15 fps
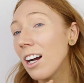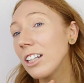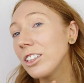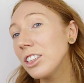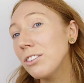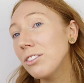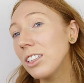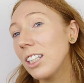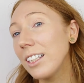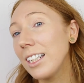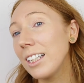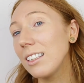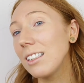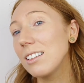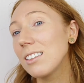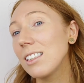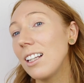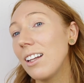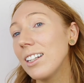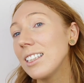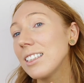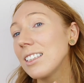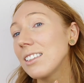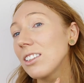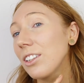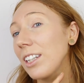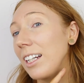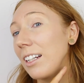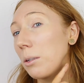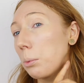I do feel like in these lights, it's
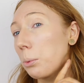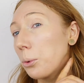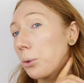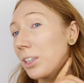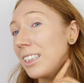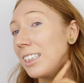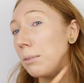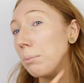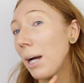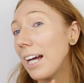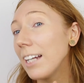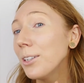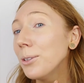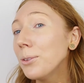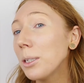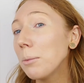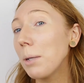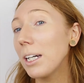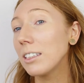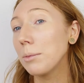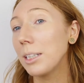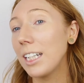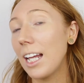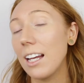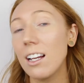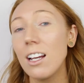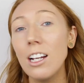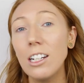looking pretty pale compared to my neck.